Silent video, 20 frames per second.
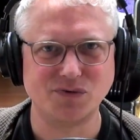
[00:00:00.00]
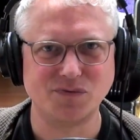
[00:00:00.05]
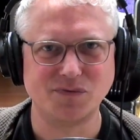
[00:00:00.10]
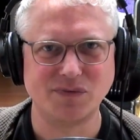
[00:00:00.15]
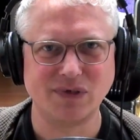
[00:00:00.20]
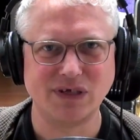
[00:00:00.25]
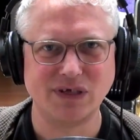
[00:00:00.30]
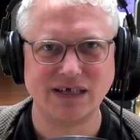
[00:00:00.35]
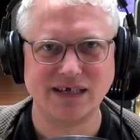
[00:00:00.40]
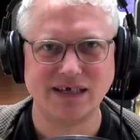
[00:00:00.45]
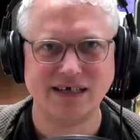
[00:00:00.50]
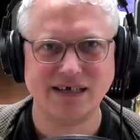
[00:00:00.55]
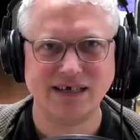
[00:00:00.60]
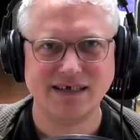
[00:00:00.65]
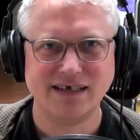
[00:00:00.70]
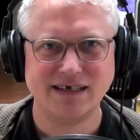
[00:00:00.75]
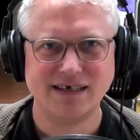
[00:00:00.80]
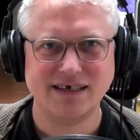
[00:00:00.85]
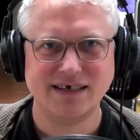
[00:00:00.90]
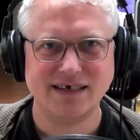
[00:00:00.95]
And
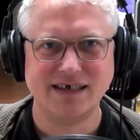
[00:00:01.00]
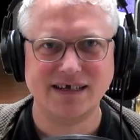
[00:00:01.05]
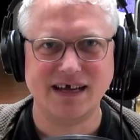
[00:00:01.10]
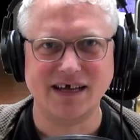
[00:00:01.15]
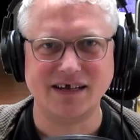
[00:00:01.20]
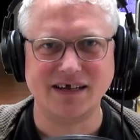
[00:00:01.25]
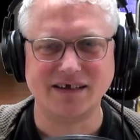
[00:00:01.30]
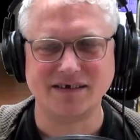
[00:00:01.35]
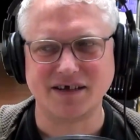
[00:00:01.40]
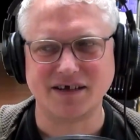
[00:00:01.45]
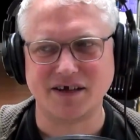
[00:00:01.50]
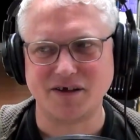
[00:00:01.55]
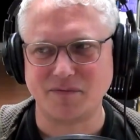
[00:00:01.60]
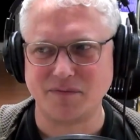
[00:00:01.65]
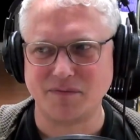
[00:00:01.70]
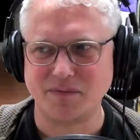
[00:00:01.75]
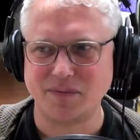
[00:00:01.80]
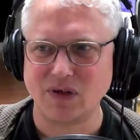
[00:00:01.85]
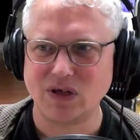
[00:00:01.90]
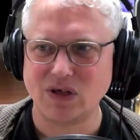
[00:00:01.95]

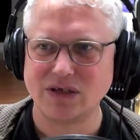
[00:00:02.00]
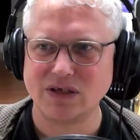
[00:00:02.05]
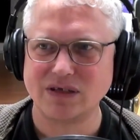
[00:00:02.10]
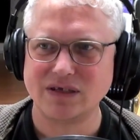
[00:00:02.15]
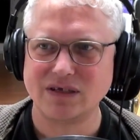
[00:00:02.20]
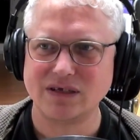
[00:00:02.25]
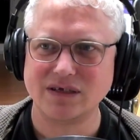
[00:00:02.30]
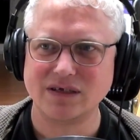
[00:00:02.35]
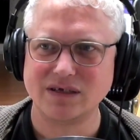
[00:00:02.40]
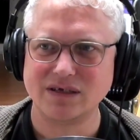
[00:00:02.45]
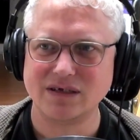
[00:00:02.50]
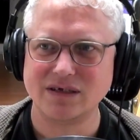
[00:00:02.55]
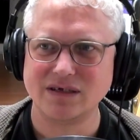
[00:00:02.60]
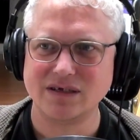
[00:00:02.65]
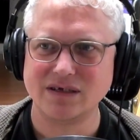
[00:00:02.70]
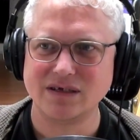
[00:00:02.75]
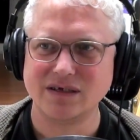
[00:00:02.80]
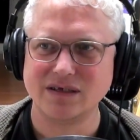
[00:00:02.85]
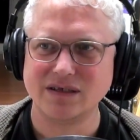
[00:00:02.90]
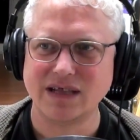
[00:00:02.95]
that's a
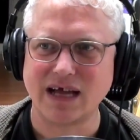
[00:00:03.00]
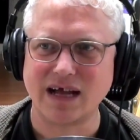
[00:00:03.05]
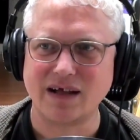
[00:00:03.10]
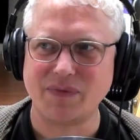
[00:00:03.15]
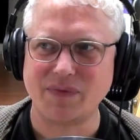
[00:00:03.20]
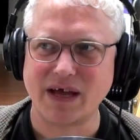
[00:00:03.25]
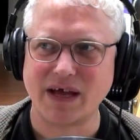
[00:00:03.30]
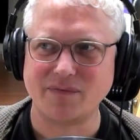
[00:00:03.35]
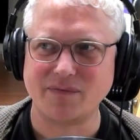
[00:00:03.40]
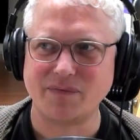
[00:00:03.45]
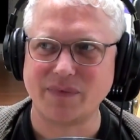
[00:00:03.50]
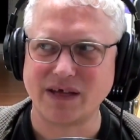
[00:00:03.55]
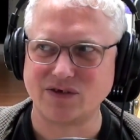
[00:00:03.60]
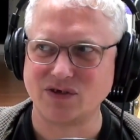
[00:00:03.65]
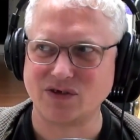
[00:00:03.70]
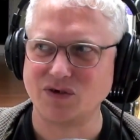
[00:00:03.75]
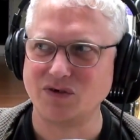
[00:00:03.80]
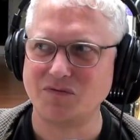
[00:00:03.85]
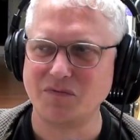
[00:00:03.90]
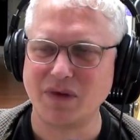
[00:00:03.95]
good method, I
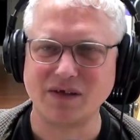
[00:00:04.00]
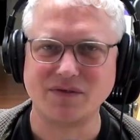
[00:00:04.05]
think.